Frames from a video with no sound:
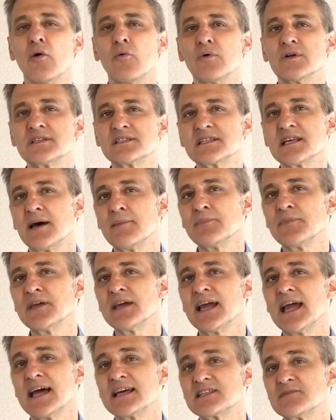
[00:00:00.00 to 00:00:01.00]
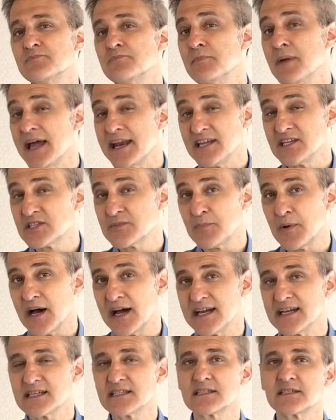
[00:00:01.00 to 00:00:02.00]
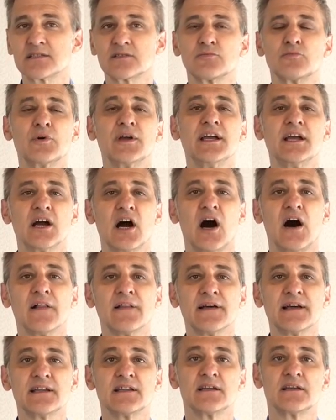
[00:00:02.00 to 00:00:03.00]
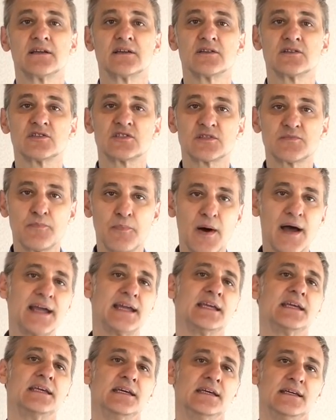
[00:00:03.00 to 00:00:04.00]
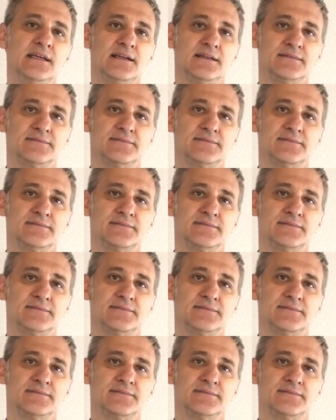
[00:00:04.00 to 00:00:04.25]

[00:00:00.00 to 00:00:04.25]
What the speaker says: When something has many spikes, we call it spiky.